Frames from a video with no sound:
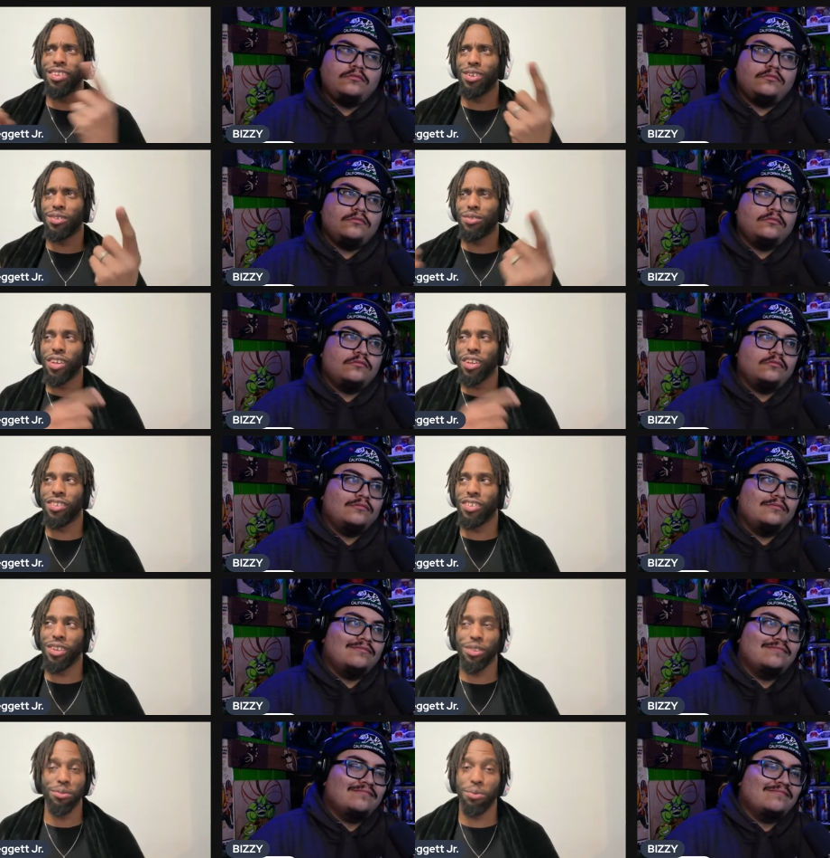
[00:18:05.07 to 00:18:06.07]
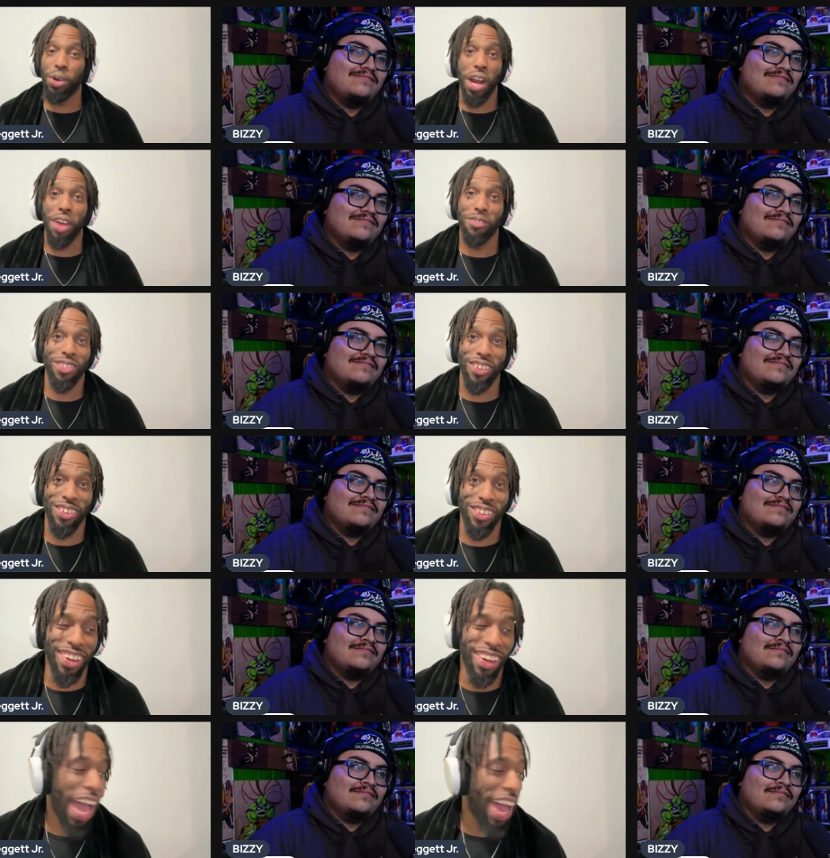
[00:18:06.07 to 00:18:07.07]
Speaker 1: friendship, whatever's going on.
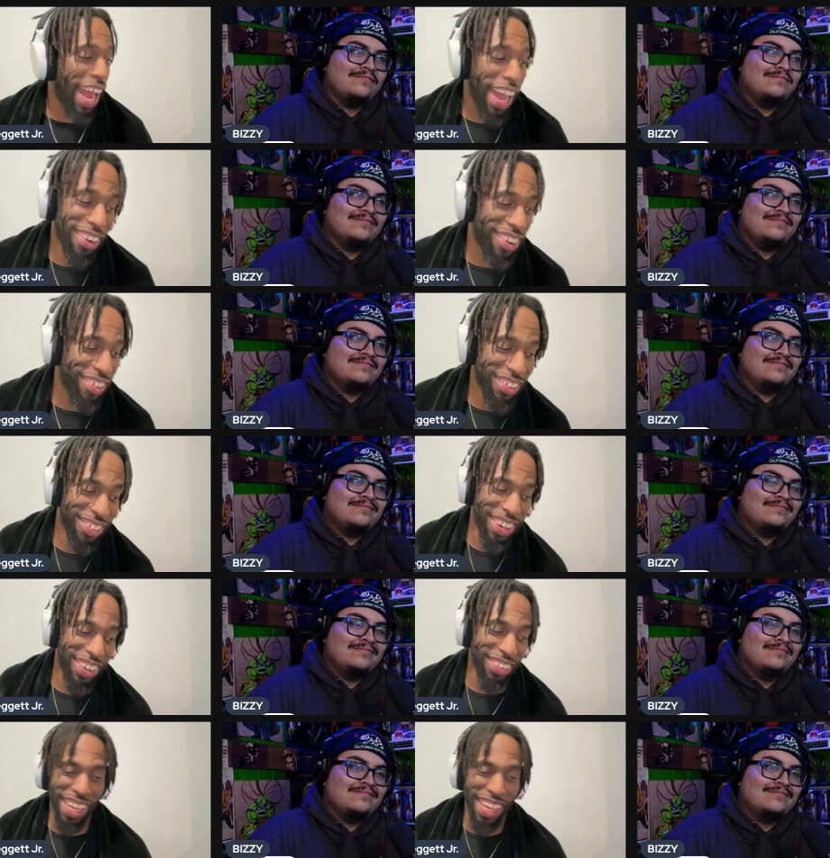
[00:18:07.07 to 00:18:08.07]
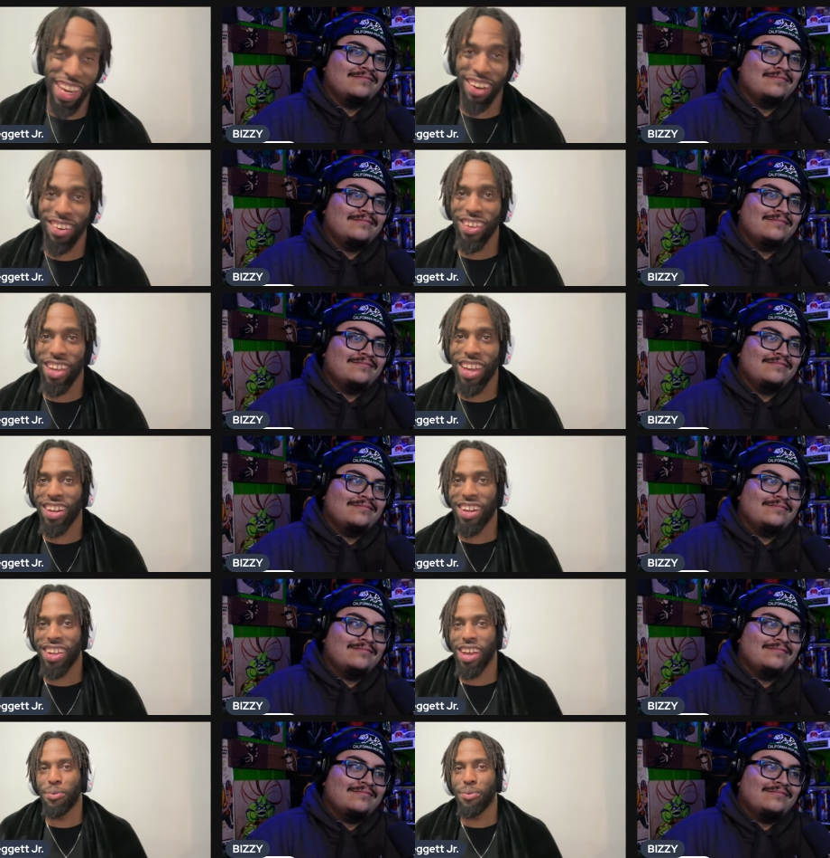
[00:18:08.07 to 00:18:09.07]
I, I don't know what's going on with that. I don't know. You got any
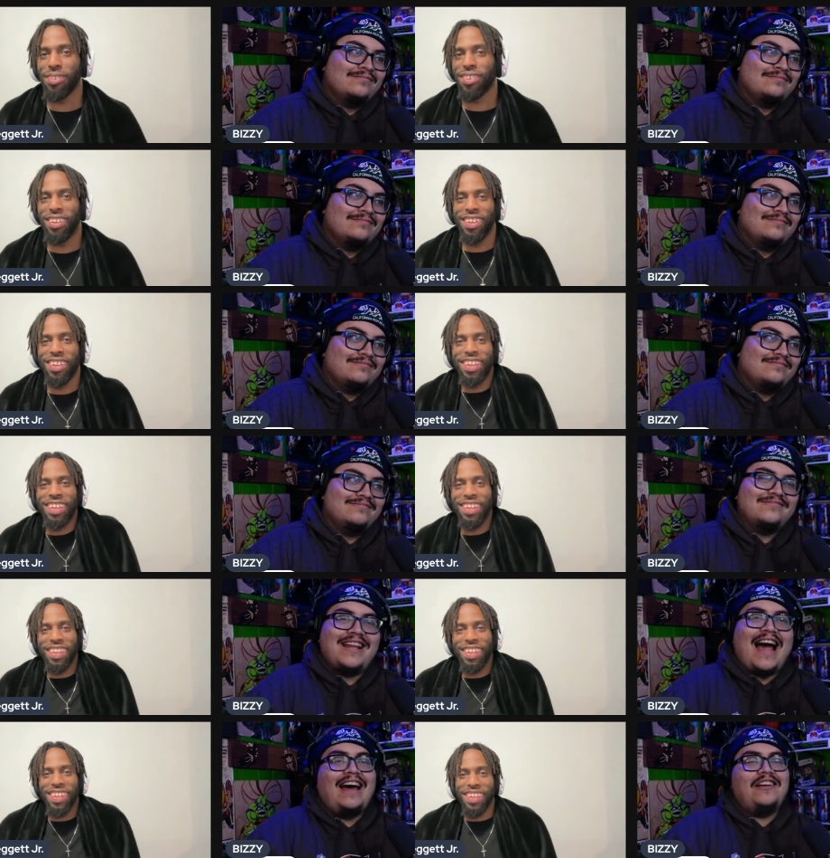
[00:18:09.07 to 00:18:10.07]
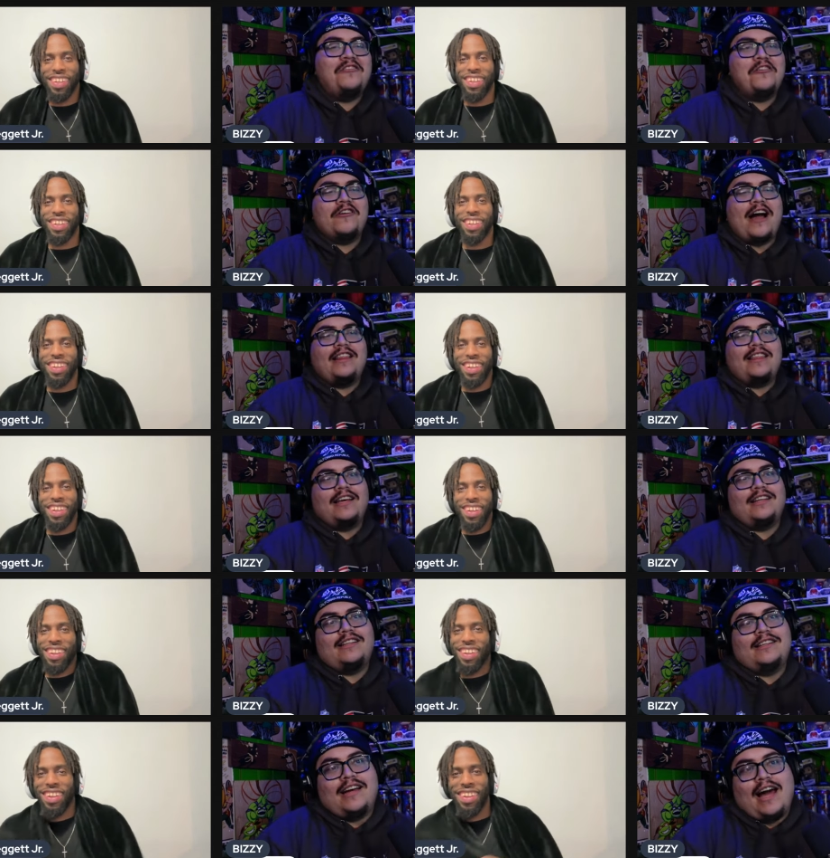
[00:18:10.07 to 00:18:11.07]
comments on it?
Speaker 2: I don't know. I think
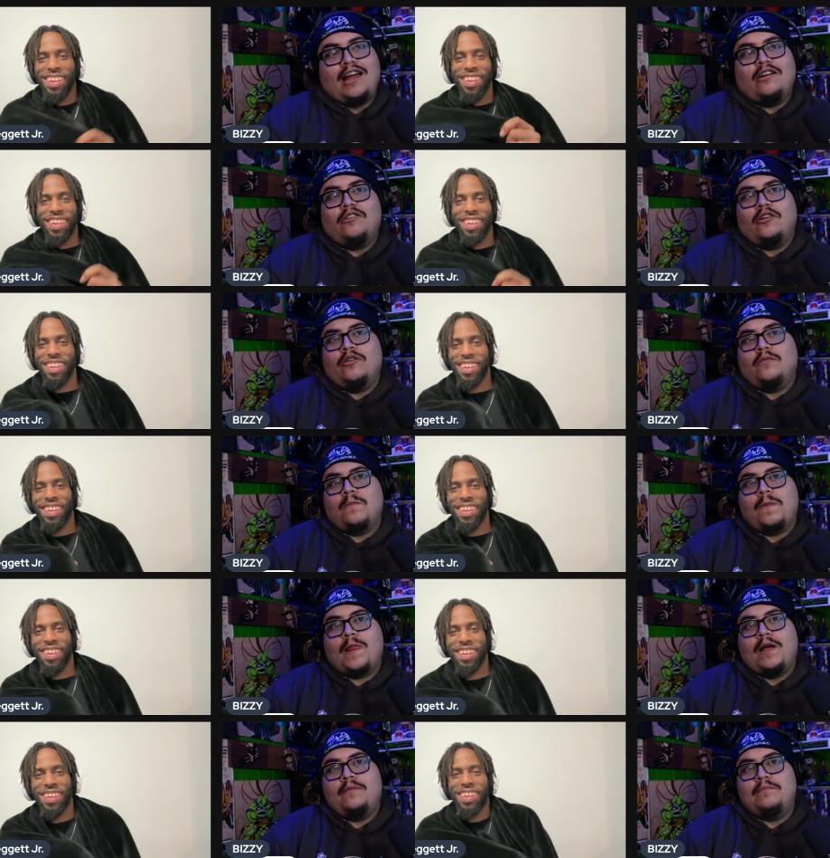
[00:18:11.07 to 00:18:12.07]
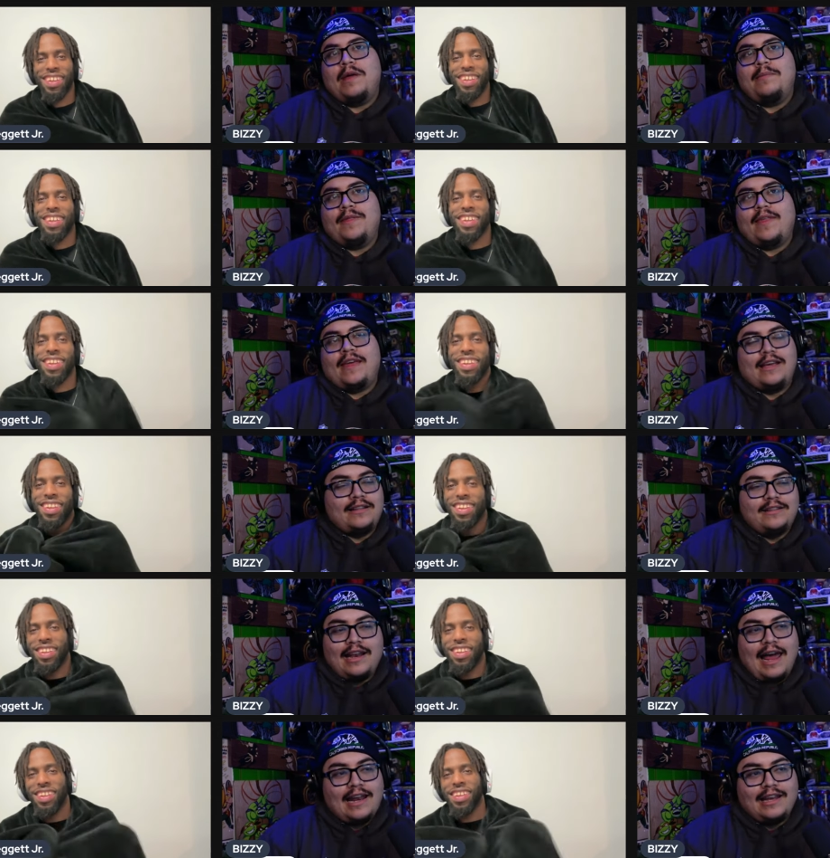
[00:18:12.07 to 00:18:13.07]
look, I don't know. Maybe they hinted
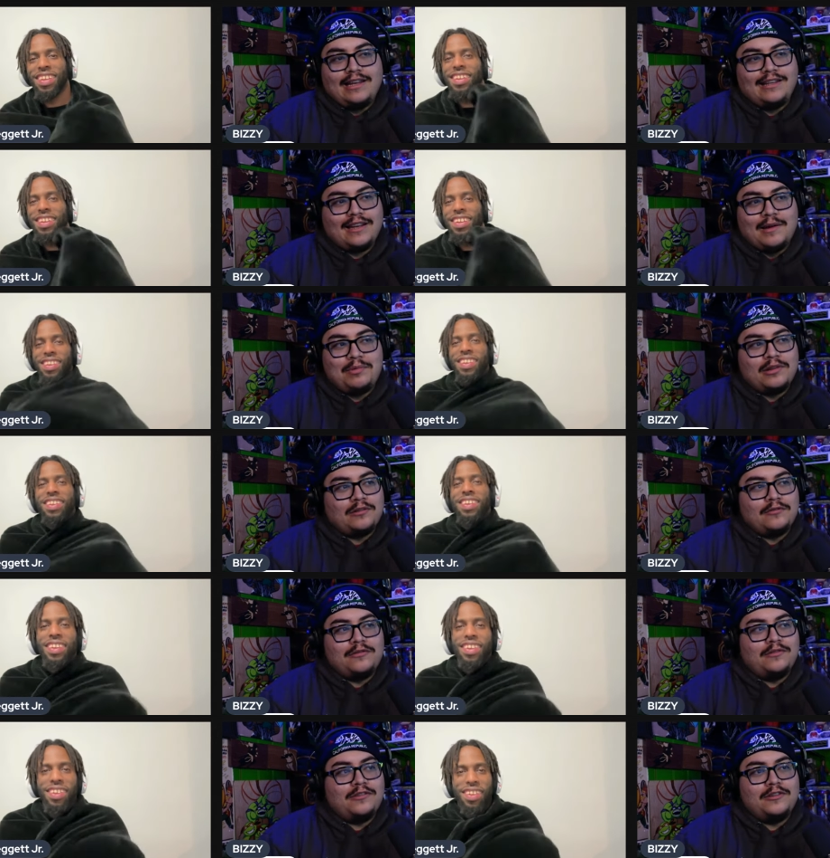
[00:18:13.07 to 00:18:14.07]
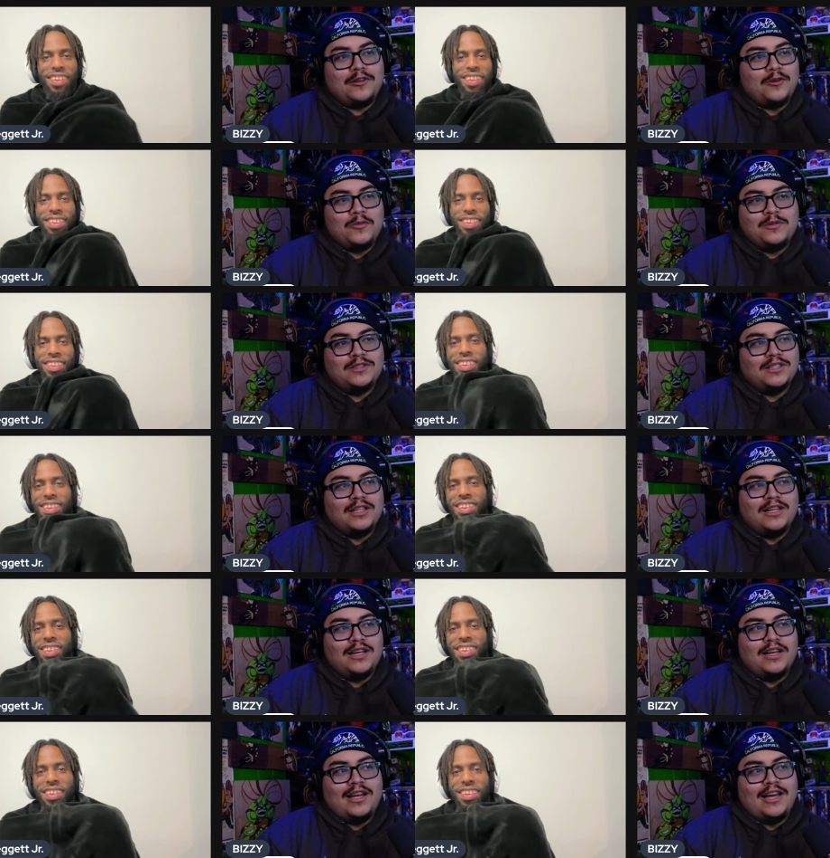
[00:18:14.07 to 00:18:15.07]
at it in episode two.
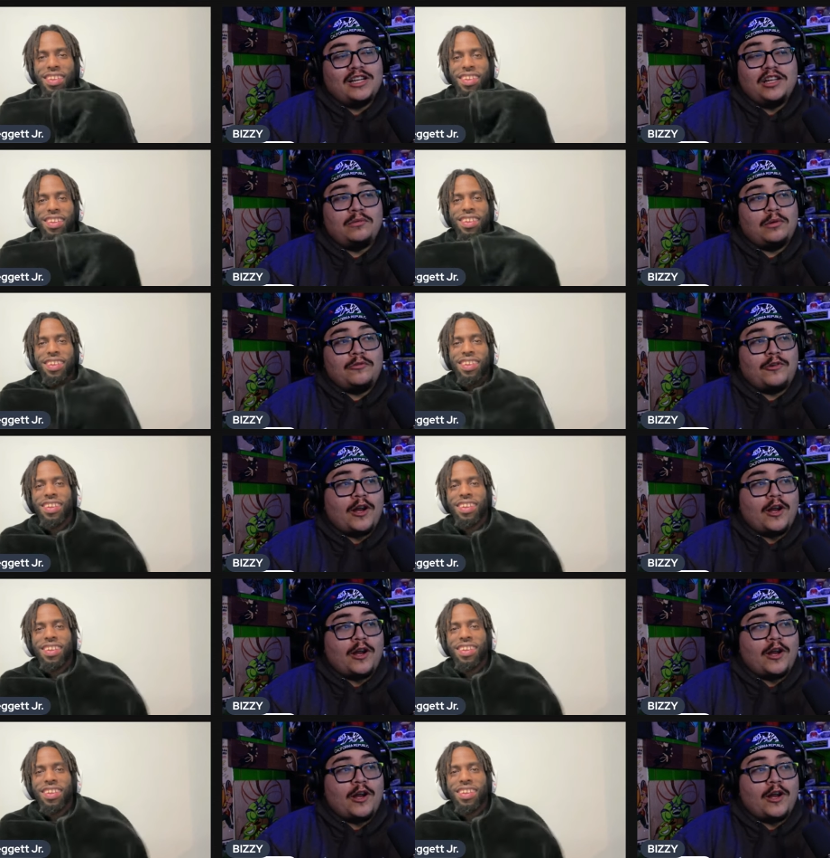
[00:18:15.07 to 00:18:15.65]
It just went right